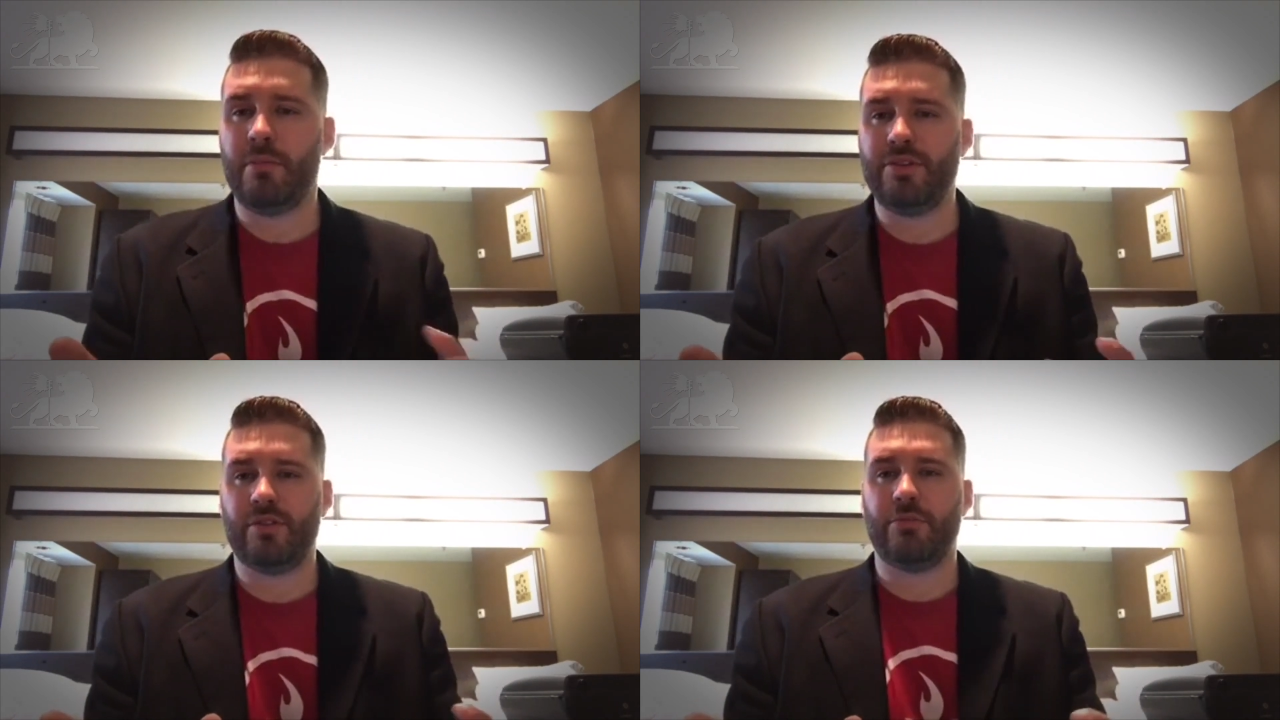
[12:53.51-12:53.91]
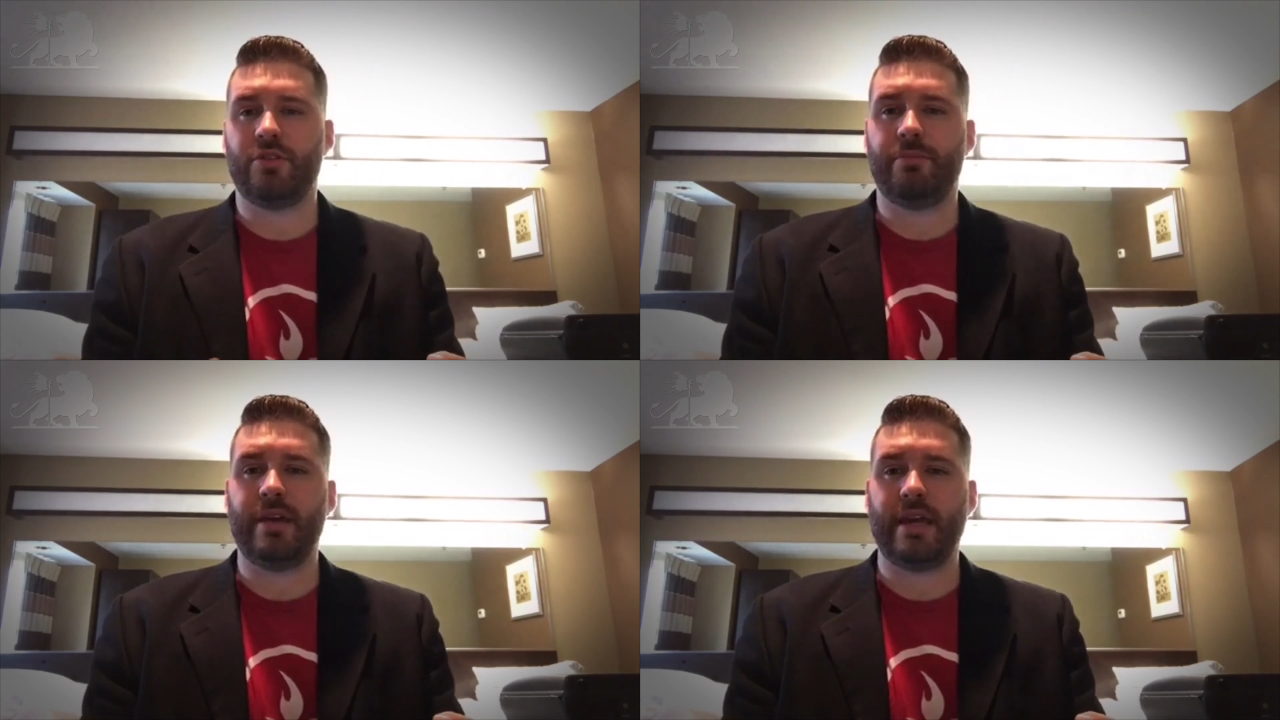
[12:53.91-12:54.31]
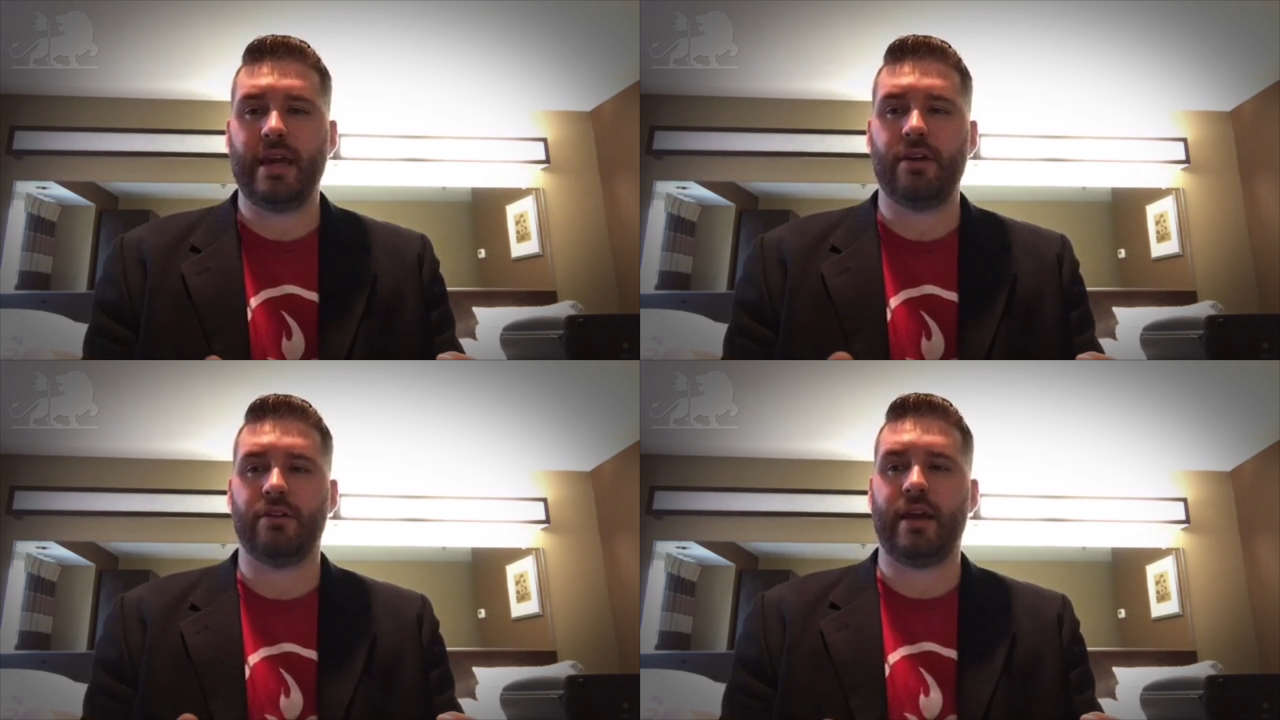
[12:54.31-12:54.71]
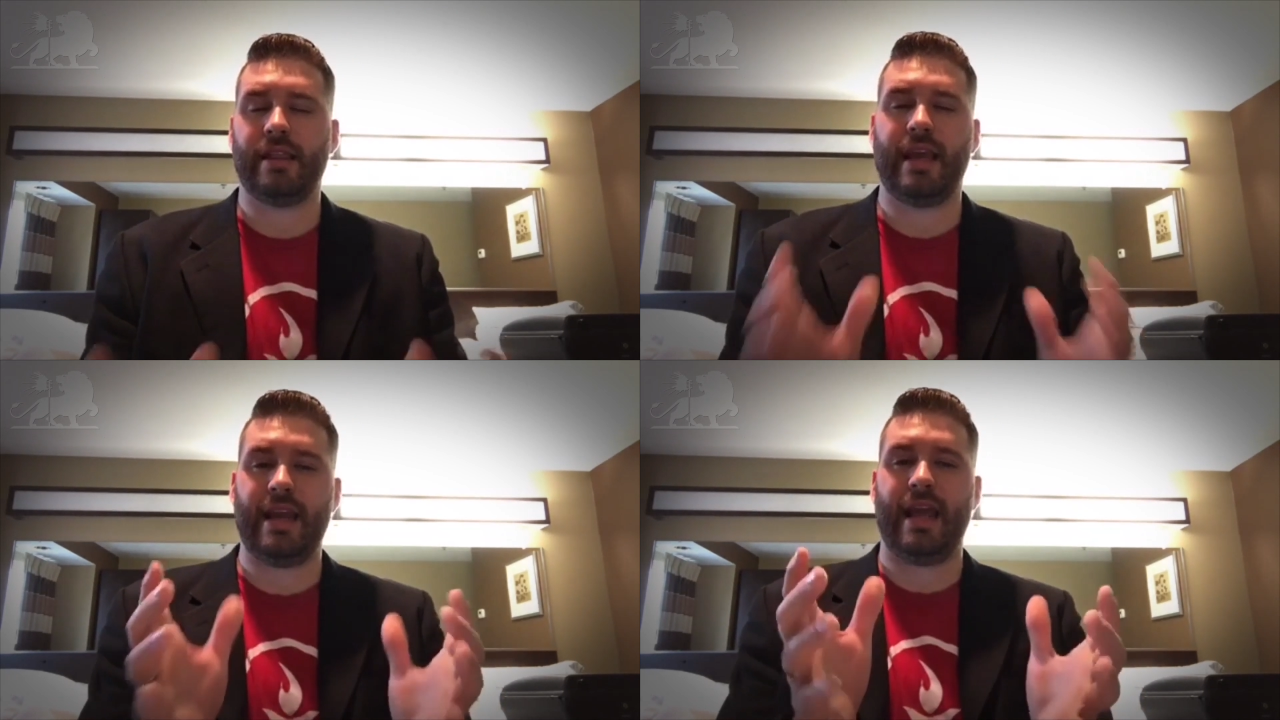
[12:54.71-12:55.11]
The moment someone's being
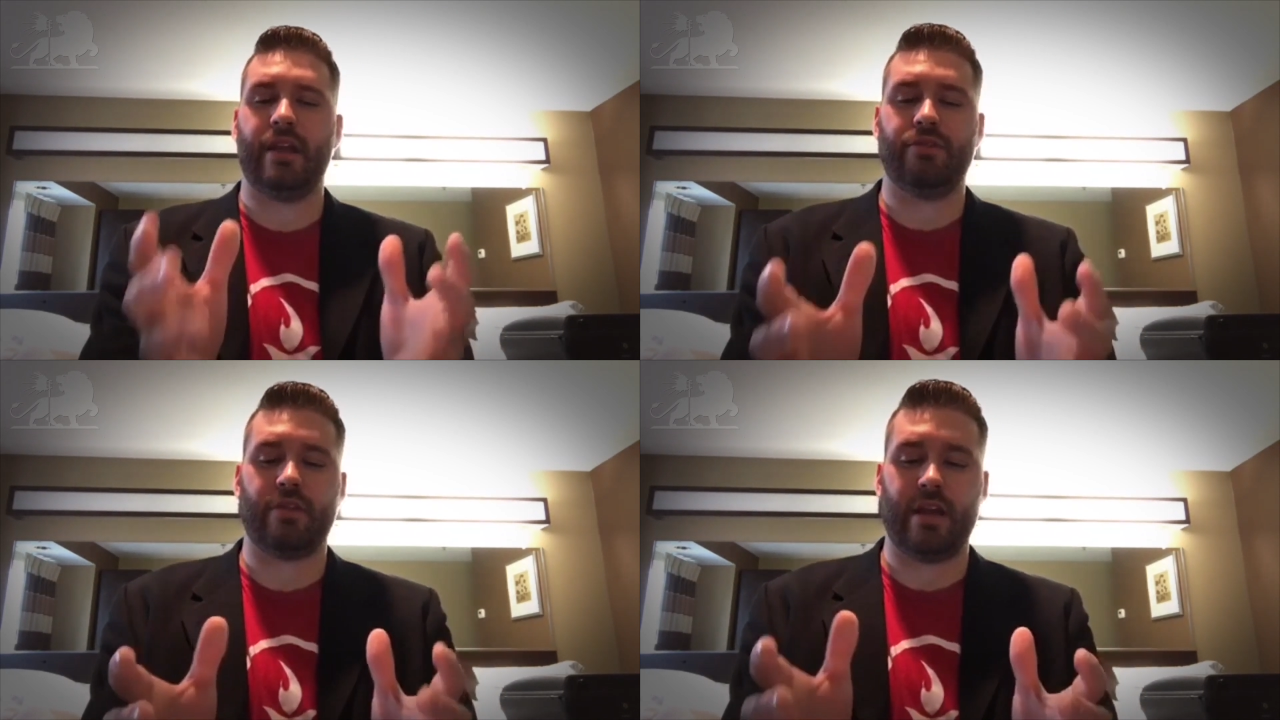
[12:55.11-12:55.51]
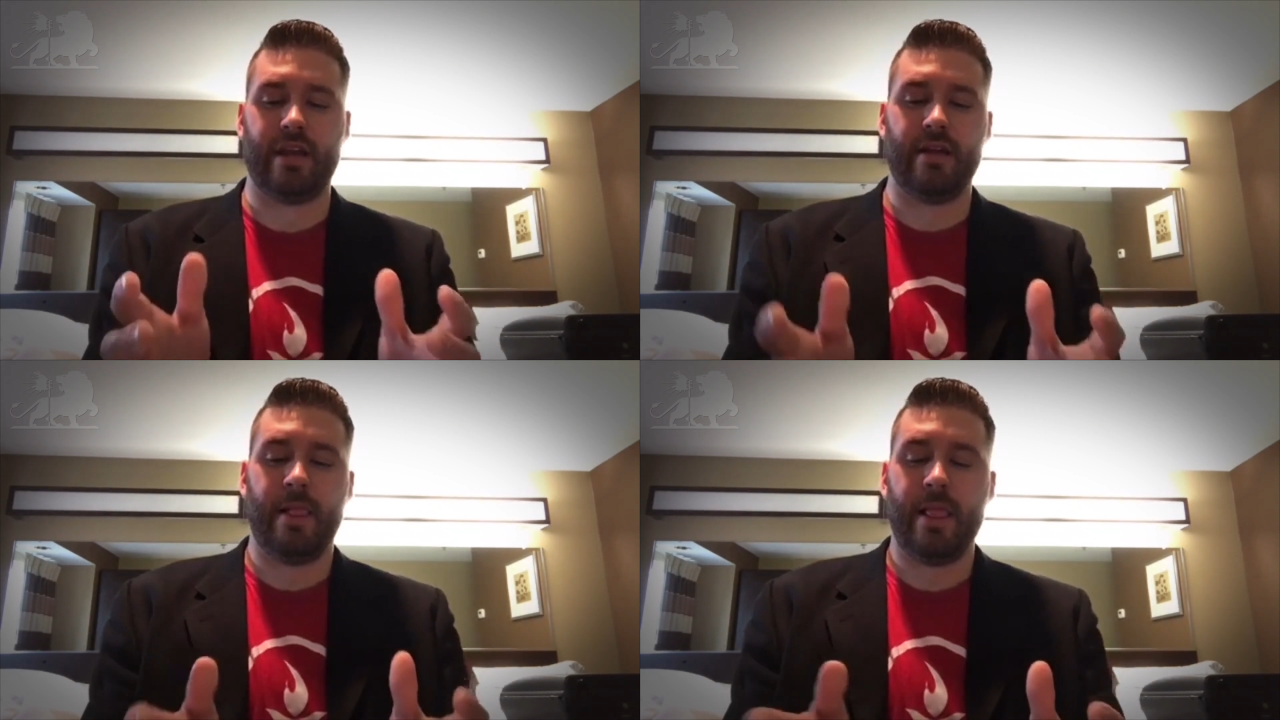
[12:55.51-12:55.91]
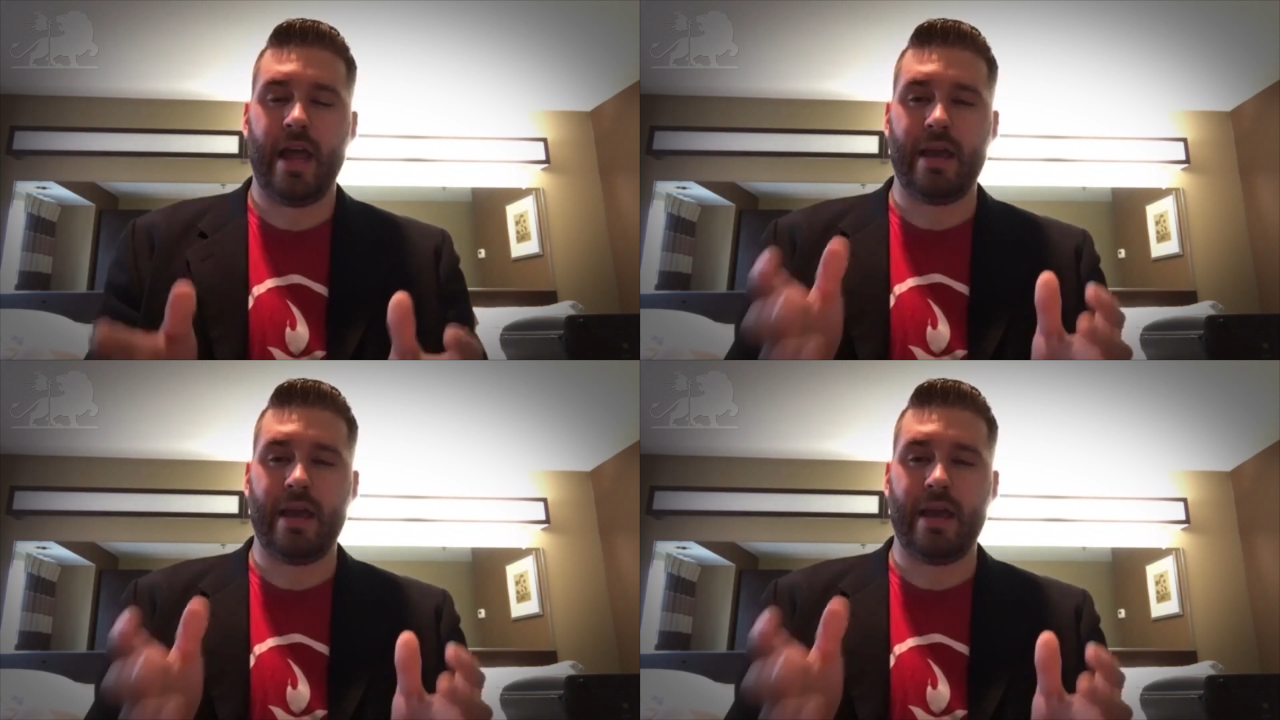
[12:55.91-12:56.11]
healed. I laid hands on a